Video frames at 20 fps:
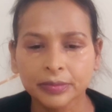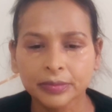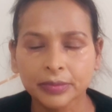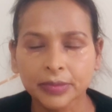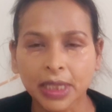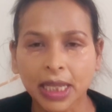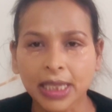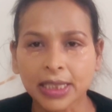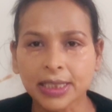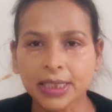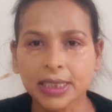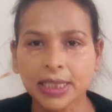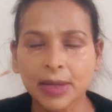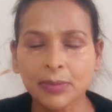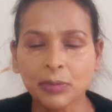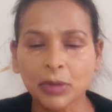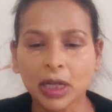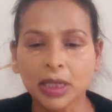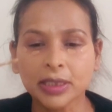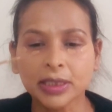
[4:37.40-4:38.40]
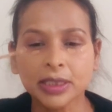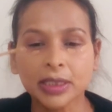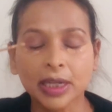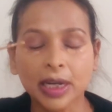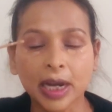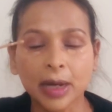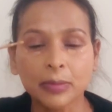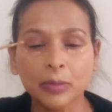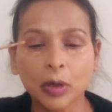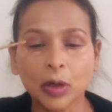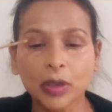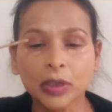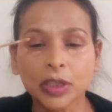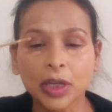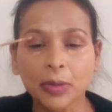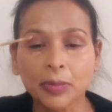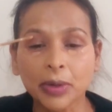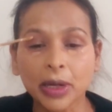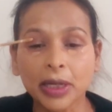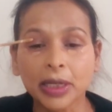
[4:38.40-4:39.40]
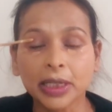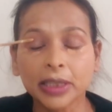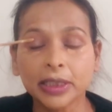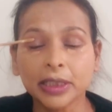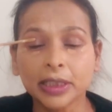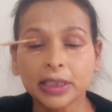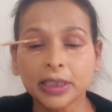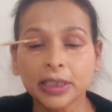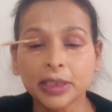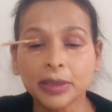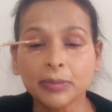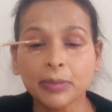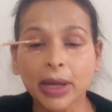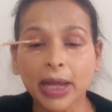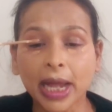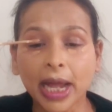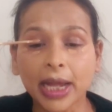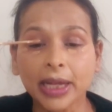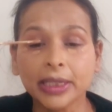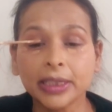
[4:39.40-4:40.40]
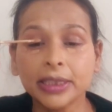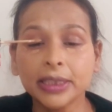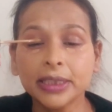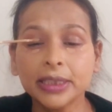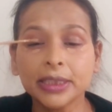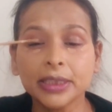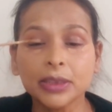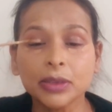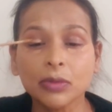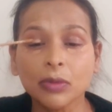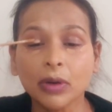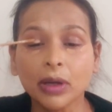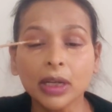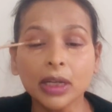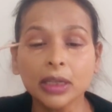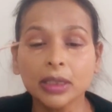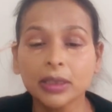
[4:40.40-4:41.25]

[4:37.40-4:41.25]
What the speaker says: and same concealer I'm going to apply in my eyelid as well.